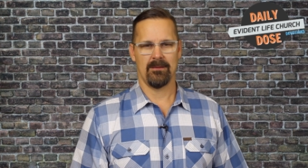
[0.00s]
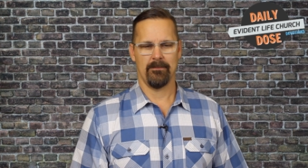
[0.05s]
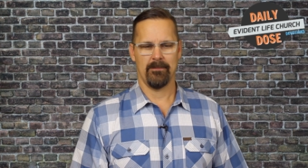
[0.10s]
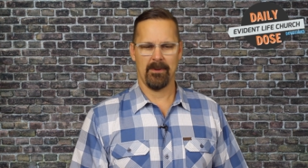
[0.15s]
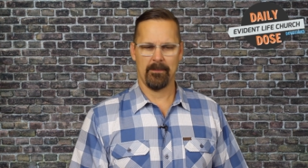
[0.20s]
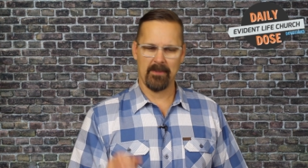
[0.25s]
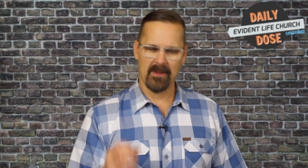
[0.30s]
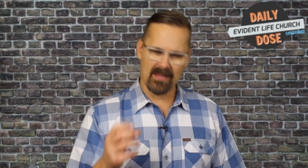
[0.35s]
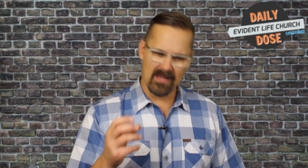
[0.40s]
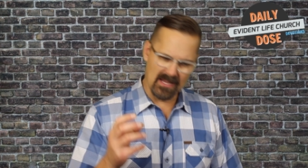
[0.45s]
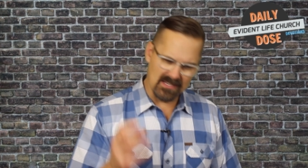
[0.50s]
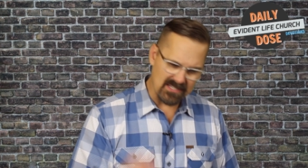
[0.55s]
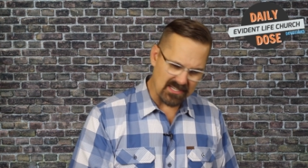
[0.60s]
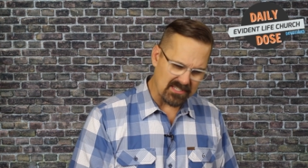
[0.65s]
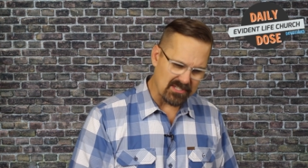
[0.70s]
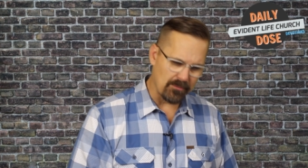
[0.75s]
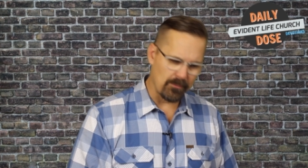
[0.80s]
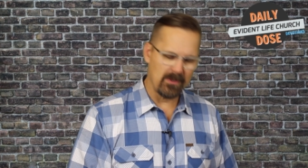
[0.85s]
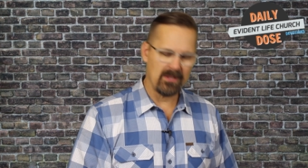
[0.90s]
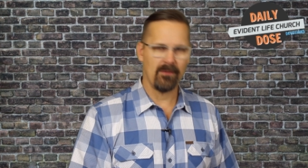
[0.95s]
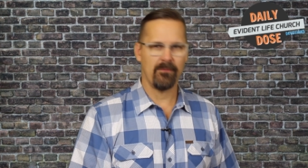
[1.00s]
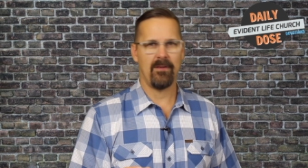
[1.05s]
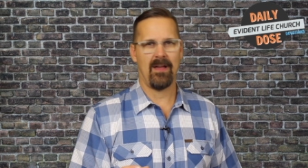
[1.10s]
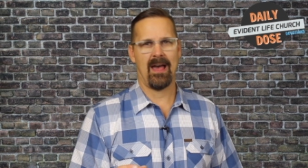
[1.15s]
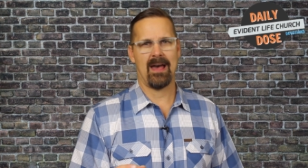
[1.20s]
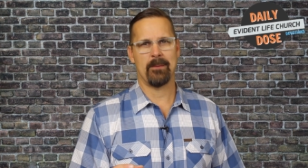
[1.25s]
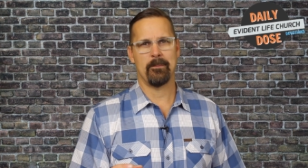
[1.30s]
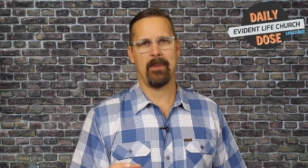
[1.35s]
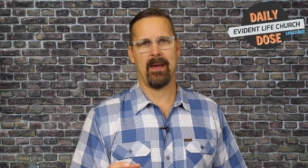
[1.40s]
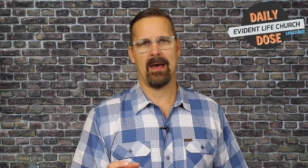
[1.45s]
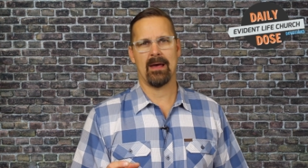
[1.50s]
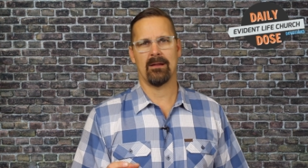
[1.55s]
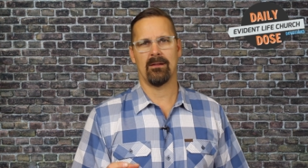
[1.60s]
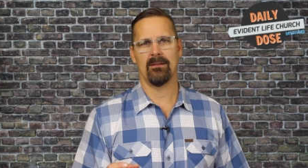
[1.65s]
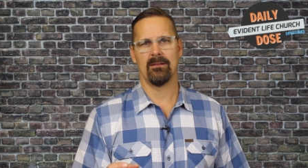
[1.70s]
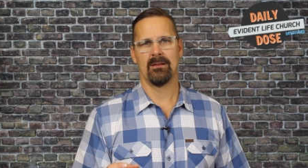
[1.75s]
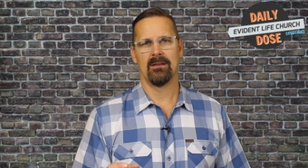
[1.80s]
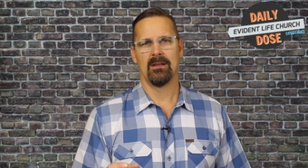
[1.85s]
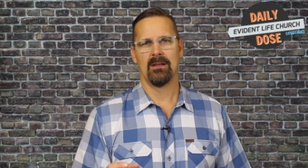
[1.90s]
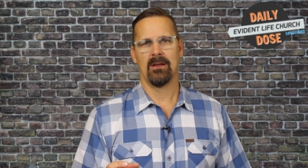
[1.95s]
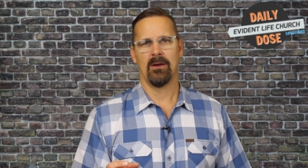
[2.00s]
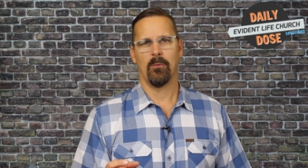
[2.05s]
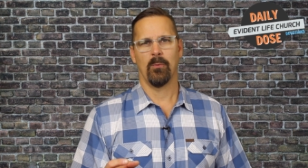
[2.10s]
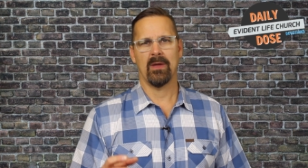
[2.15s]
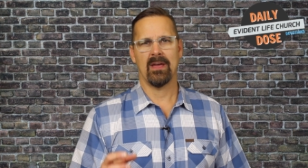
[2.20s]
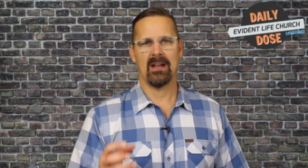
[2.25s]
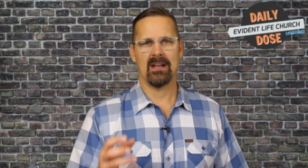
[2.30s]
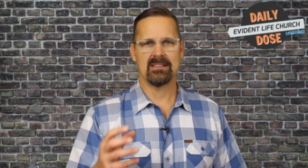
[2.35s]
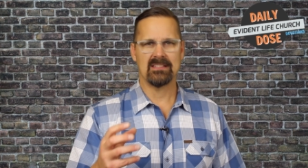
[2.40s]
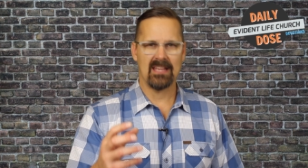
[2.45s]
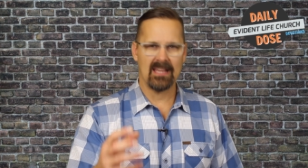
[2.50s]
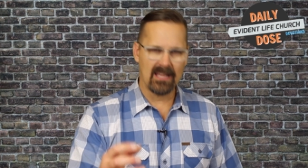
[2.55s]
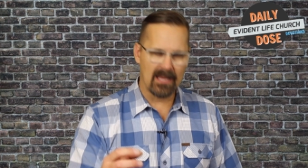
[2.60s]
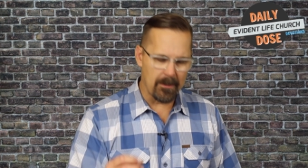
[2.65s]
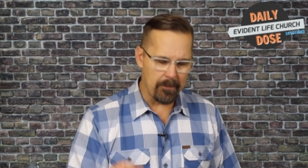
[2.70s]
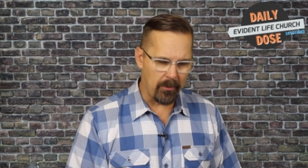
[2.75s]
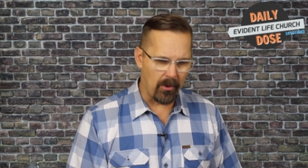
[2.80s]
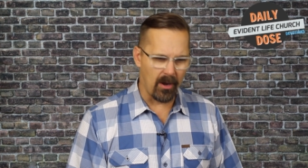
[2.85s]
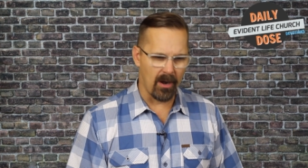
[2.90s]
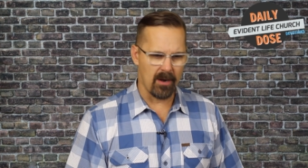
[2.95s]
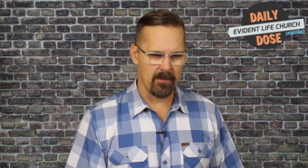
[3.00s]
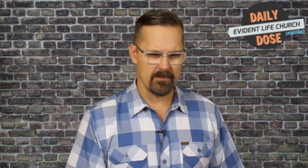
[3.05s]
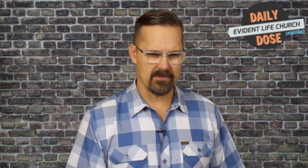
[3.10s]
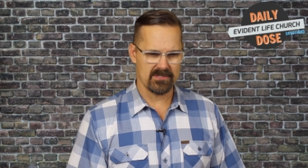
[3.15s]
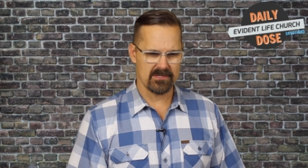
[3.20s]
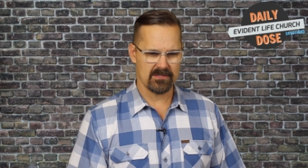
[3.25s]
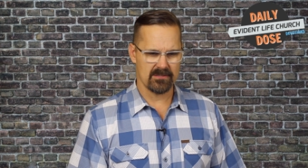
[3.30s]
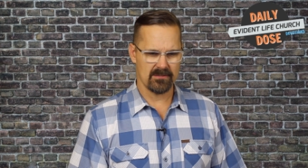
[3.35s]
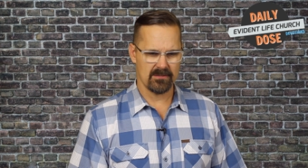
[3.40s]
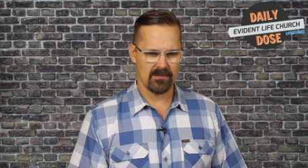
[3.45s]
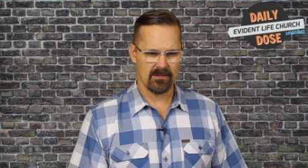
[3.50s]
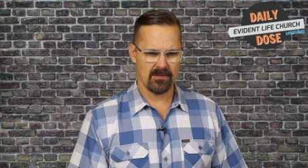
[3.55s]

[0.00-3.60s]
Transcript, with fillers: But because it's a real battle, we got to take up arms.